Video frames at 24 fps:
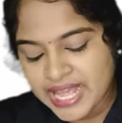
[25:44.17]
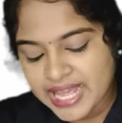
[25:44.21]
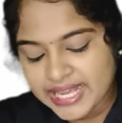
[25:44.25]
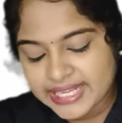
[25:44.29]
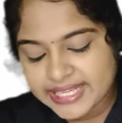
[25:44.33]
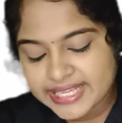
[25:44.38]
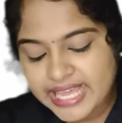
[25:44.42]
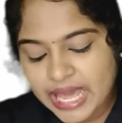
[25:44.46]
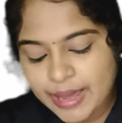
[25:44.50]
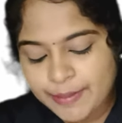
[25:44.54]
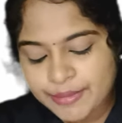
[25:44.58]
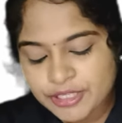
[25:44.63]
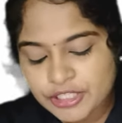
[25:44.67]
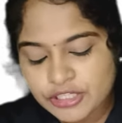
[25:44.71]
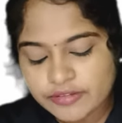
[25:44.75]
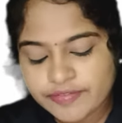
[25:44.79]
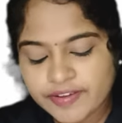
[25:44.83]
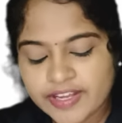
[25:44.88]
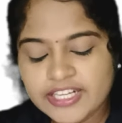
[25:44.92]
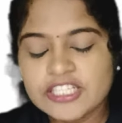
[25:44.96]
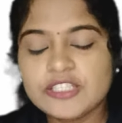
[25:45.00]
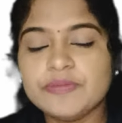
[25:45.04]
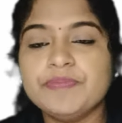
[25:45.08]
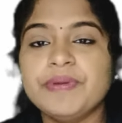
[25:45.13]

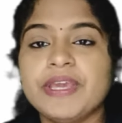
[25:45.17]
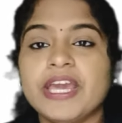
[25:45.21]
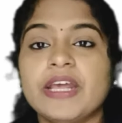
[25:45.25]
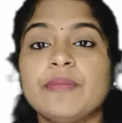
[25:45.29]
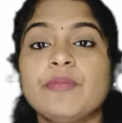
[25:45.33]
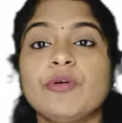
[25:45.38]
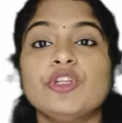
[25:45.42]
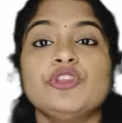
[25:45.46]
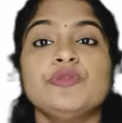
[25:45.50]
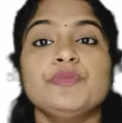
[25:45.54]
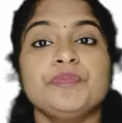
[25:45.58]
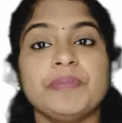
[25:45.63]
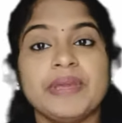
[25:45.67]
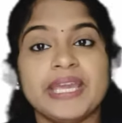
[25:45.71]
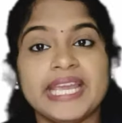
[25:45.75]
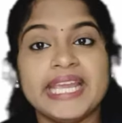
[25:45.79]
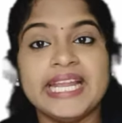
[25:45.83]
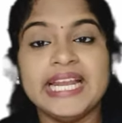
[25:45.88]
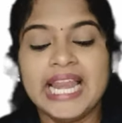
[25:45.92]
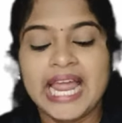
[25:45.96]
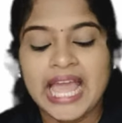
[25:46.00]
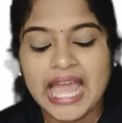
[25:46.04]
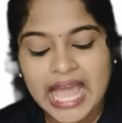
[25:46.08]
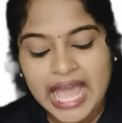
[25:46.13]
Gametophytes bear both male
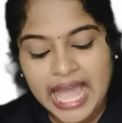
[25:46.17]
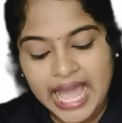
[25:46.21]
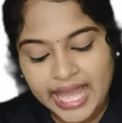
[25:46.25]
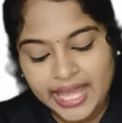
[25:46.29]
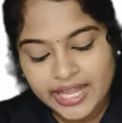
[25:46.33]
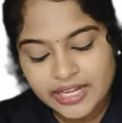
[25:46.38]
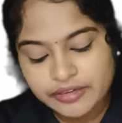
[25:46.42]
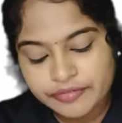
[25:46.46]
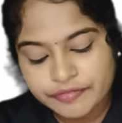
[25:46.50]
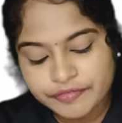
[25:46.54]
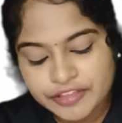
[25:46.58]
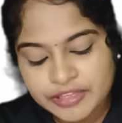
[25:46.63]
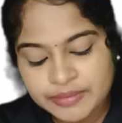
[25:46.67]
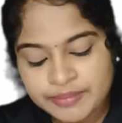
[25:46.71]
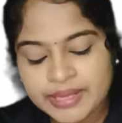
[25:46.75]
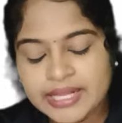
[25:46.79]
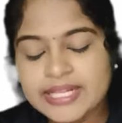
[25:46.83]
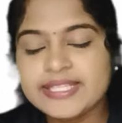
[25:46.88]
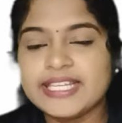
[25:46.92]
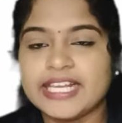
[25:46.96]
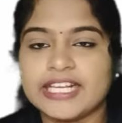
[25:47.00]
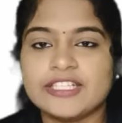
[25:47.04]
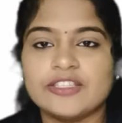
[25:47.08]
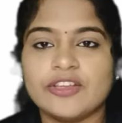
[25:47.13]
and female
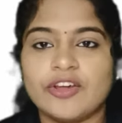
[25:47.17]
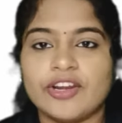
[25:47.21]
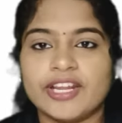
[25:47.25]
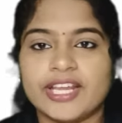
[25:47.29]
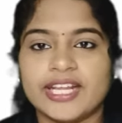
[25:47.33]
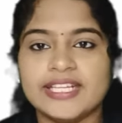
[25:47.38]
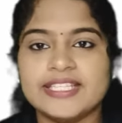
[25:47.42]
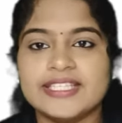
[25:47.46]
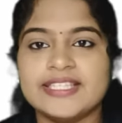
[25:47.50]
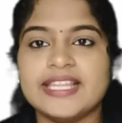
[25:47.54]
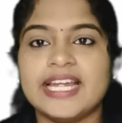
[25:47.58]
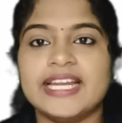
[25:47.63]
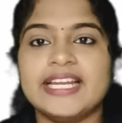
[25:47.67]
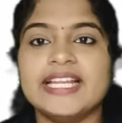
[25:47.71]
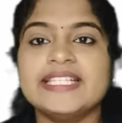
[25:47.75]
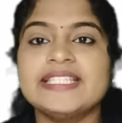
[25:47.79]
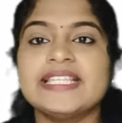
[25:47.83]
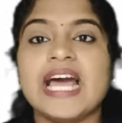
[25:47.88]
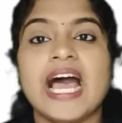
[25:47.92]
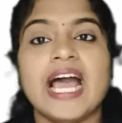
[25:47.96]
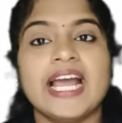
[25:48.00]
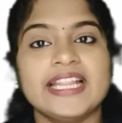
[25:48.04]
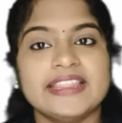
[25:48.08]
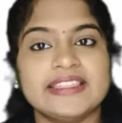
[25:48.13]
sex organs, that is
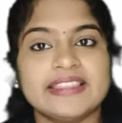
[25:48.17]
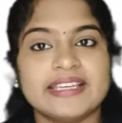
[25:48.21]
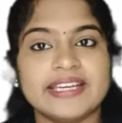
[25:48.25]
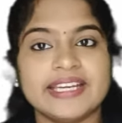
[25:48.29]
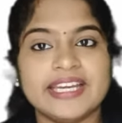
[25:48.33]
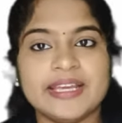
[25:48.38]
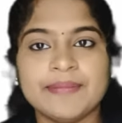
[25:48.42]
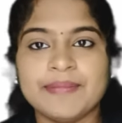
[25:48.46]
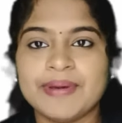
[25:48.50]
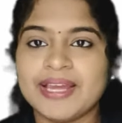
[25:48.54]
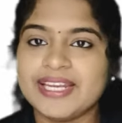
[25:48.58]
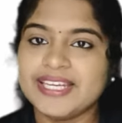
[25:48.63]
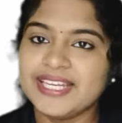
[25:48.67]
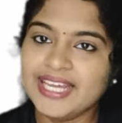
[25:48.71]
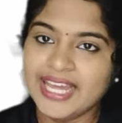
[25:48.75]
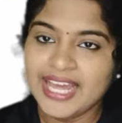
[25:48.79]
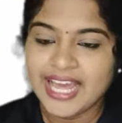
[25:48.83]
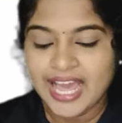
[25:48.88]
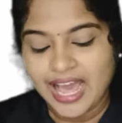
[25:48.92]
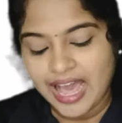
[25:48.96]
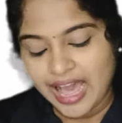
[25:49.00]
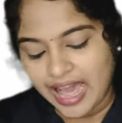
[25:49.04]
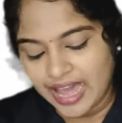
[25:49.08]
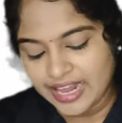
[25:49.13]
antheridium and
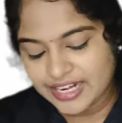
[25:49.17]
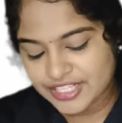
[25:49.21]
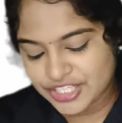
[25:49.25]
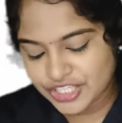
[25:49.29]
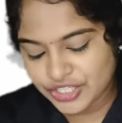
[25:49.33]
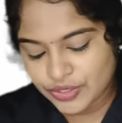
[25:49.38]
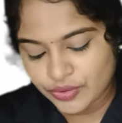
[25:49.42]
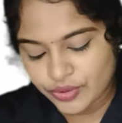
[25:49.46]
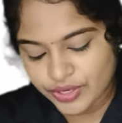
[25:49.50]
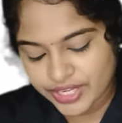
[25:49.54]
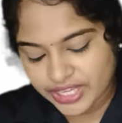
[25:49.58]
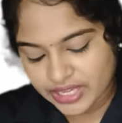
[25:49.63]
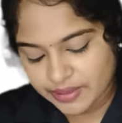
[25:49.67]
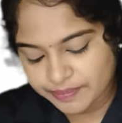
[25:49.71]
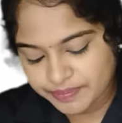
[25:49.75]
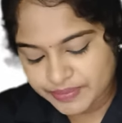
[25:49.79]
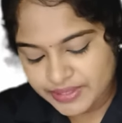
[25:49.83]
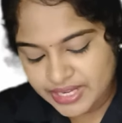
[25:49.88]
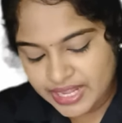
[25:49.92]
archegonium.